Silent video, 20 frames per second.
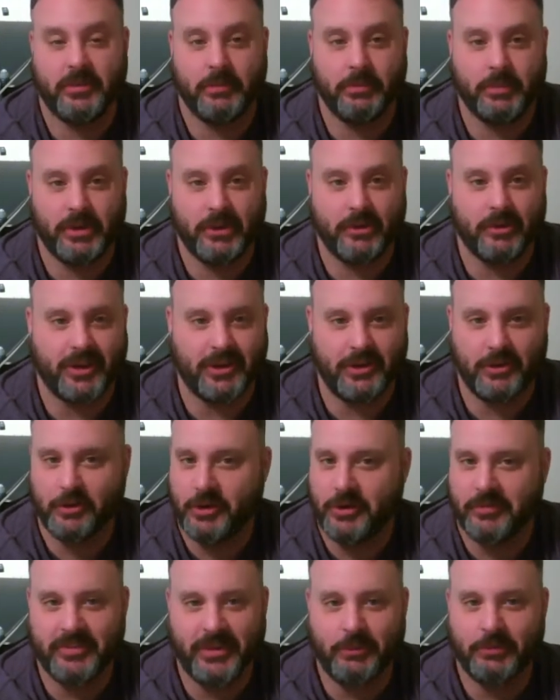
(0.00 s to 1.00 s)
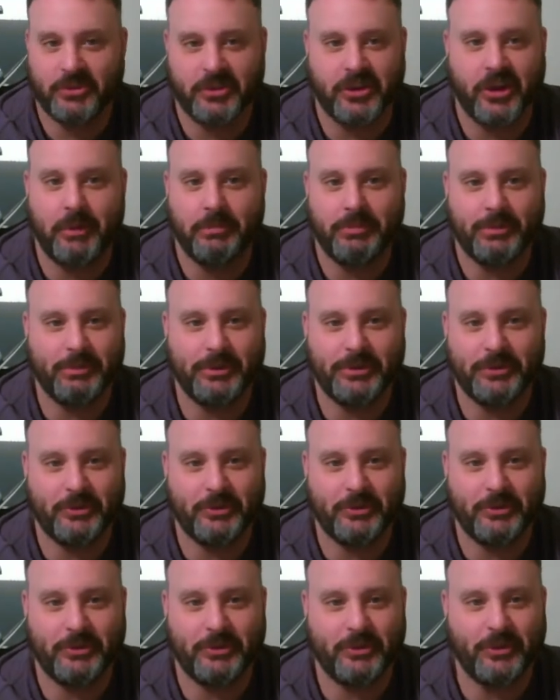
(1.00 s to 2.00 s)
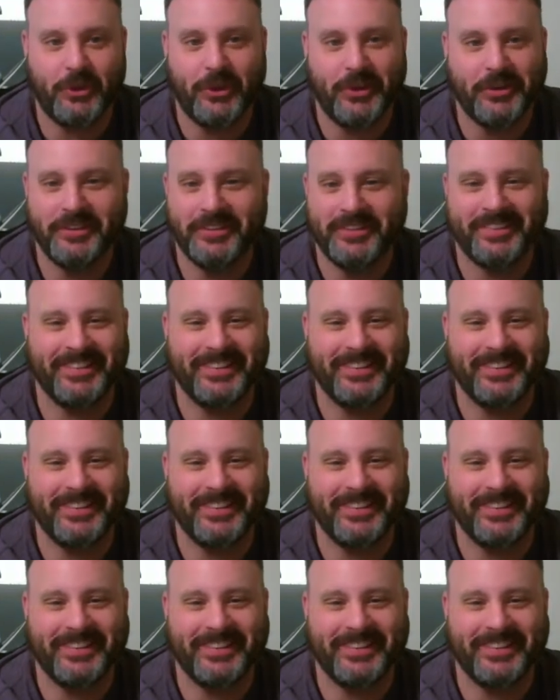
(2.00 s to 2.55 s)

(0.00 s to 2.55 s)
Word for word: the beard. I don't know if that was a compliment or not.